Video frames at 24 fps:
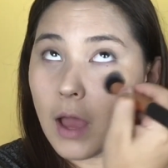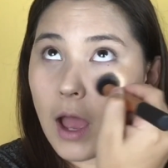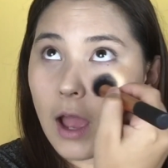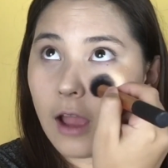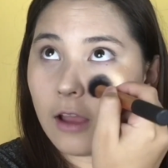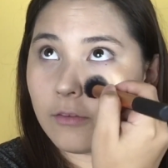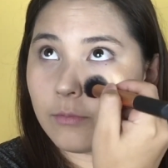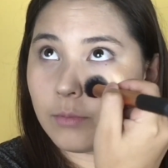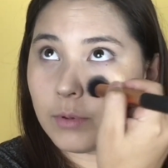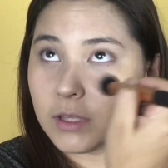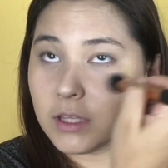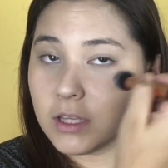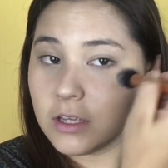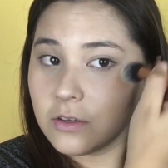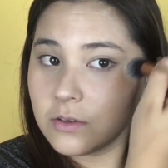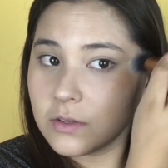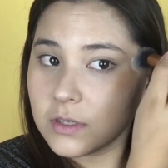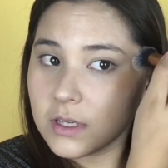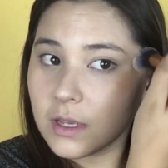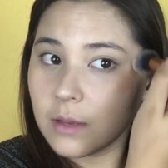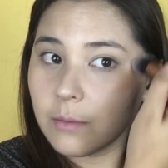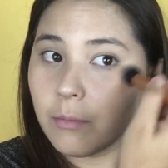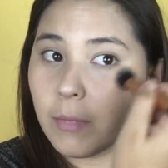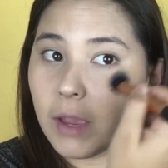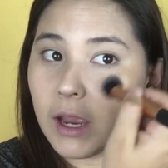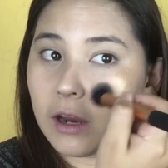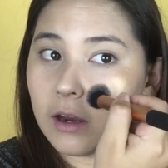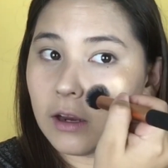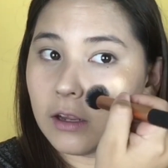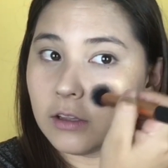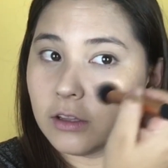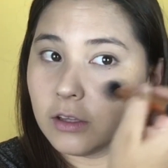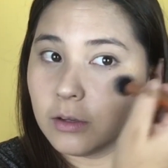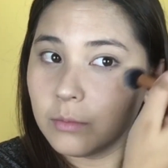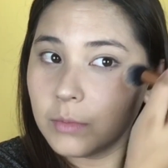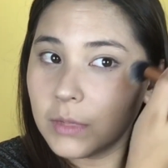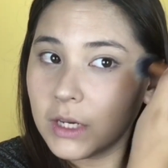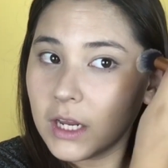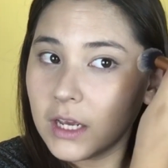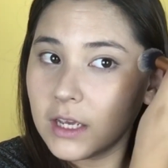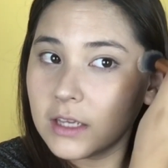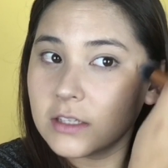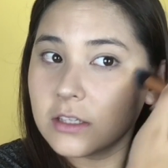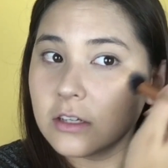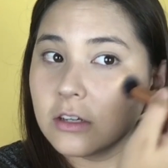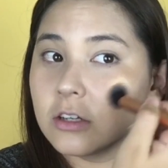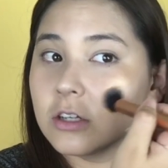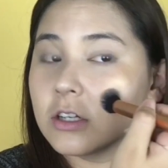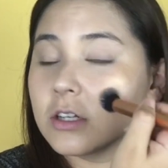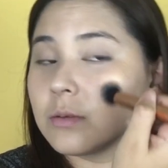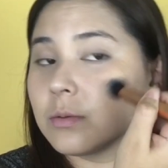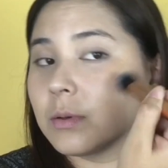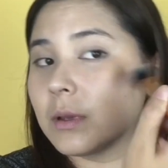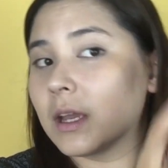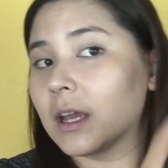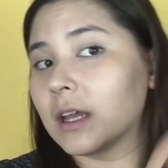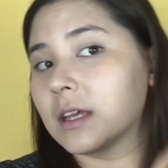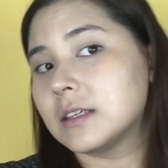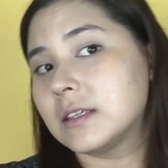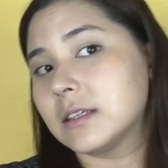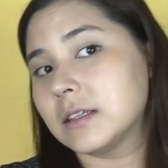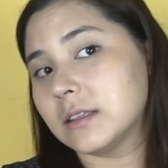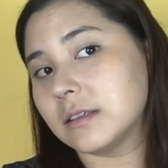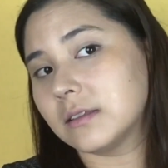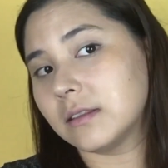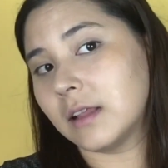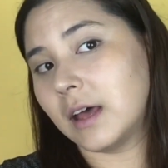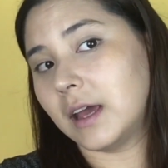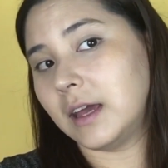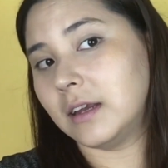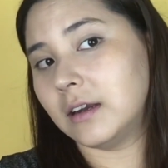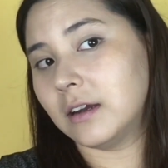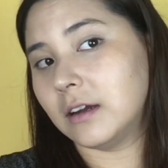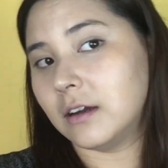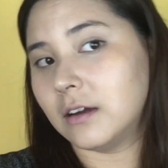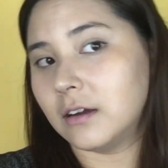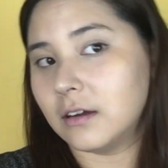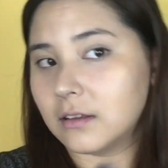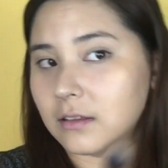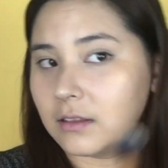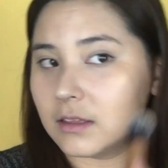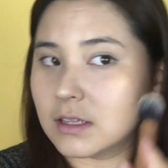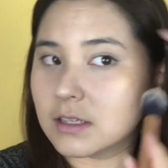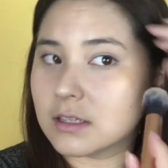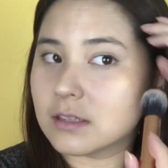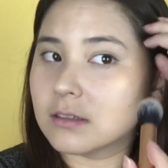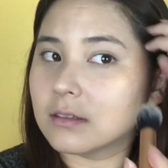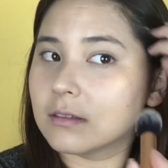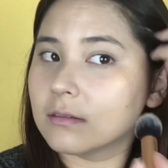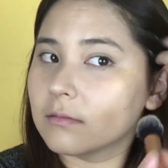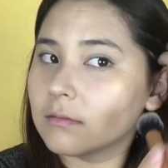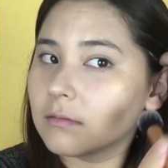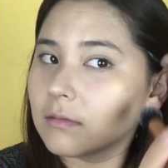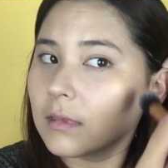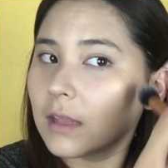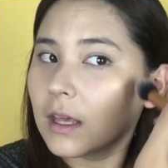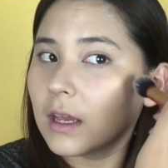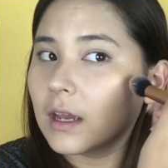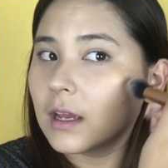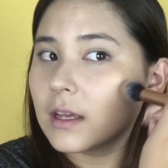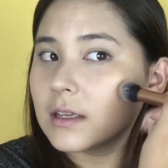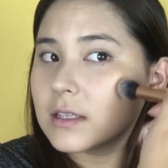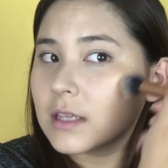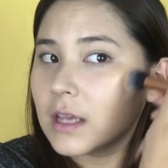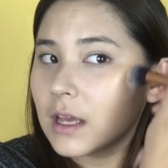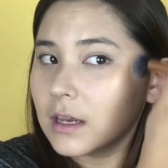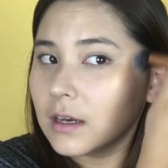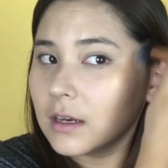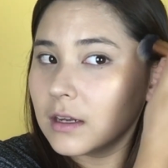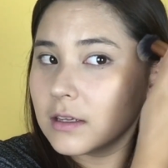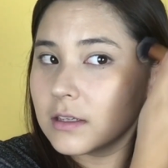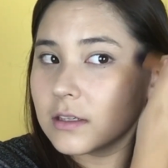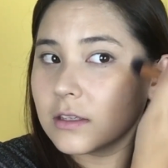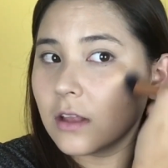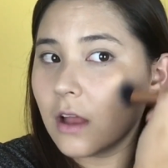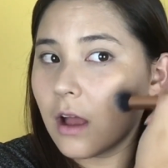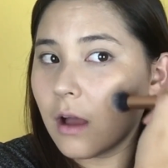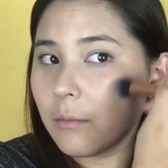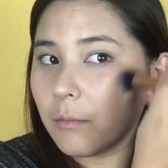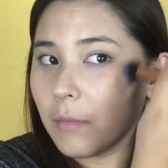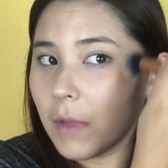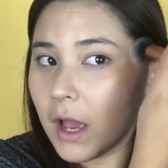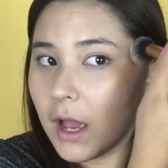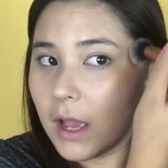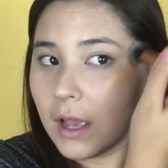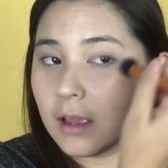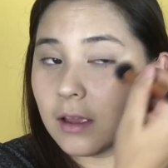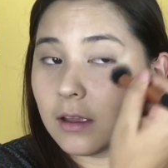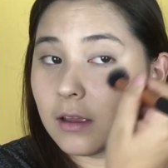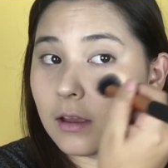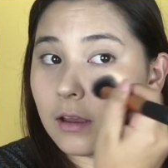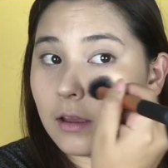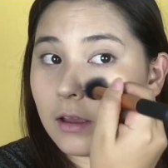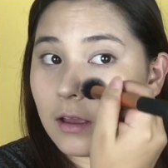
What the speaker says: I've been using Mary Luminizer just because it's lighter. This, like I said, is not my